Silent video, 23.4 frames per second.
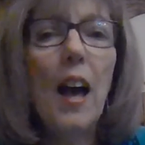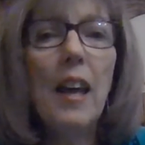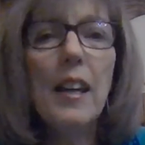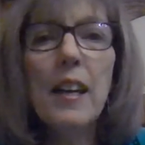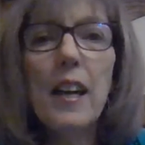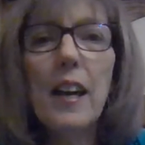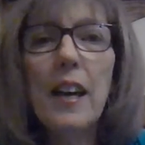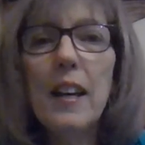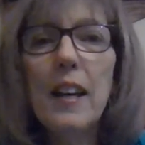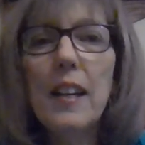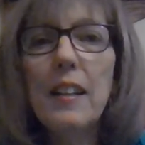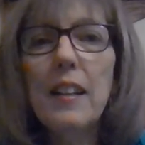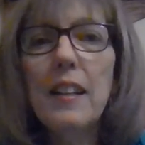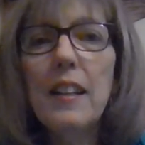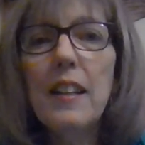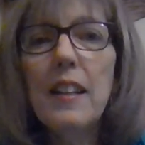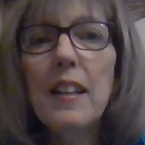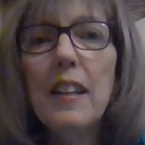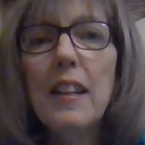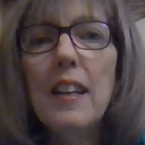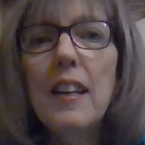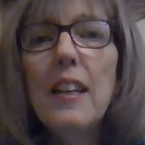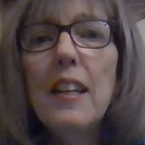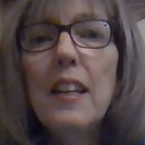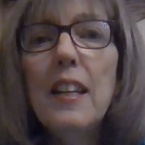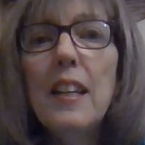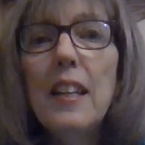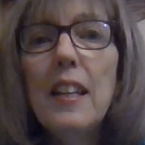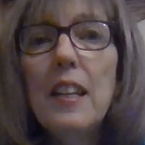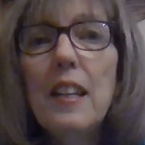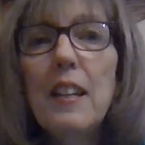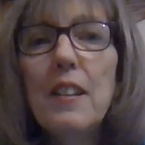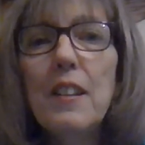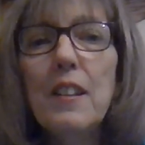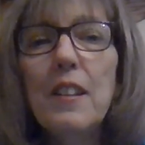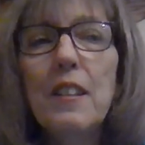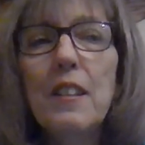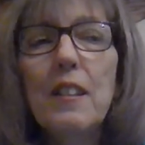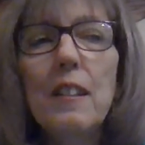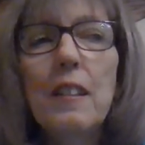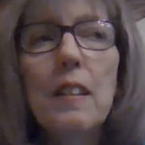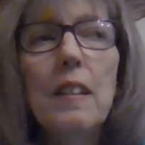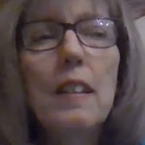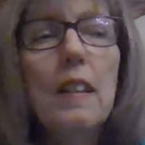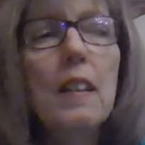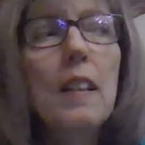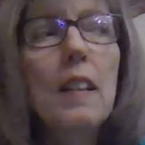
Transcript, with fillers: I can hear